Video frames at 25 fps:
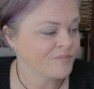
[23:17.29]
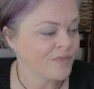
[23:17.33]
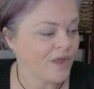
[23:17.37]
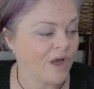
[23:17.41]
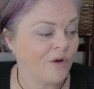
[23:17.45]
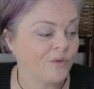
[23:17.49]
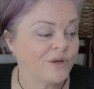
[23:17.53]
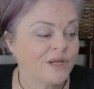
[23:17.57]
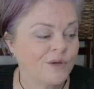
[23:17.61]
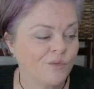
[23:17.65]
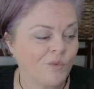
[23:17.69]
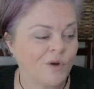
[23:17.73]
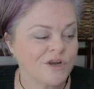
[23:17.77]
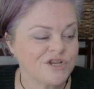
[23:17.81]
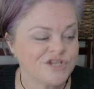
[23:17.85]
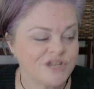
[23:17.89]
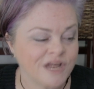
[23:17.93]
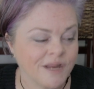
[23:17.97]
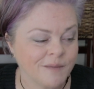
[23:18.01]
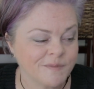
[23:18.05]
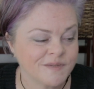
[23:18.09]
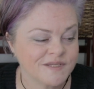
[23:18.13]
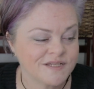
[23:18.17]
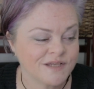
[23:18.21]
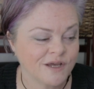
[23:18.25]
Oh, I did watch an
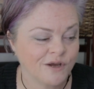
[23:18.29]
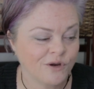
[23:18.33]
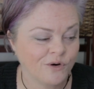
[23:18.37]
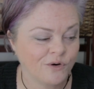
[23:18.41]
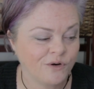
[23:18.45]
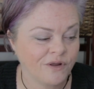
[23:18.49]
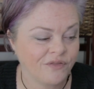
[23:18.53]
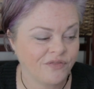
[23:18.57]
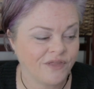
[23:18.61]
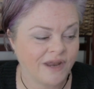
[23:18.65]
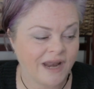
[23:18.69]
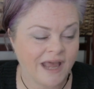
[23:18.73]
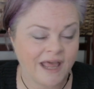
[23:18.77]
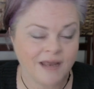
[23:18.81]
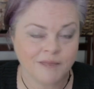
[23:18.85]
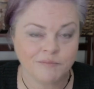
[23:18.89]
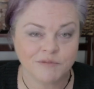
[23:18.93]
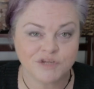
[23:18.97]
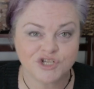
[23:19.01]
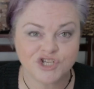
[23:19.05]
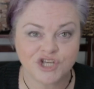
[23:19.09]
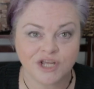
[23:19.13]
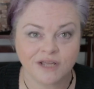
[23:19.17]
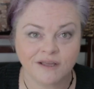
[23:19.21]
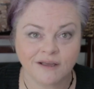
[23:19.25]
episode that had
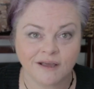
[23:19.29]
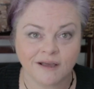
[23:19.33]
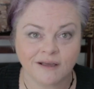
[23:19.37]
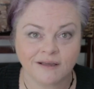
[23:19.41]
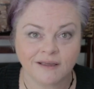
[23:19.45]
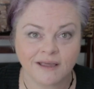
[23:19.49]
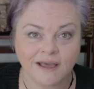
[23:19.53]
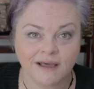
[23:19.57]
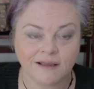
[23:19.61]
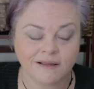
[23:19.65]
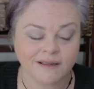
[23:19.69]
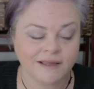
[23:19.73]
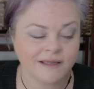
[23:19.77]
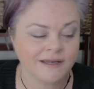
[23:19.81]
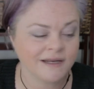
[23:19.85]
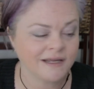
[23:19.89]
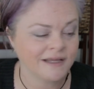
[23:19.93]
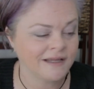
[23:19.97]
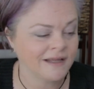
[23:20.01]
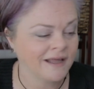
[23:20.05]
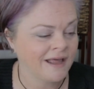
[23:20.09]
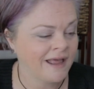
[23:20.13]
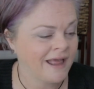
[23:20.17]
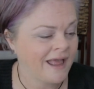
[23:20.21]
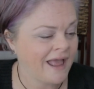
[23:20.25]
Machine Gun Kelly in
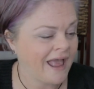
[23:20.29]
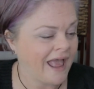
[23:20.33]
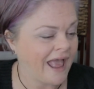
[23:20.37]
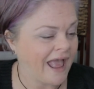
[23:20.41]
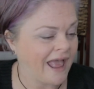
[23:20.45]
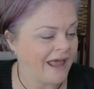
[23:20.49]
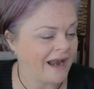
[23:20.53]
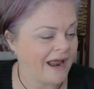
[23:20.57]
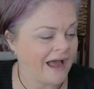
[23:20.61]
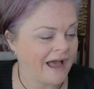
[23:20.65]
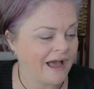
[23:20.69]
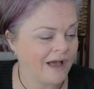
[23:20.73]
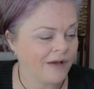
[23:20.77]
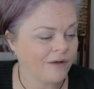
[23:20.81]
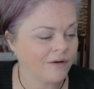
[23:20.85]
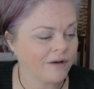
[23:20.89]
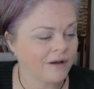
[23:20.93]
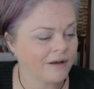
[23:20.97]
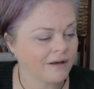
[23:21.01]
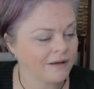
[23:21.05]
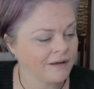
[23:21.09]
it, and I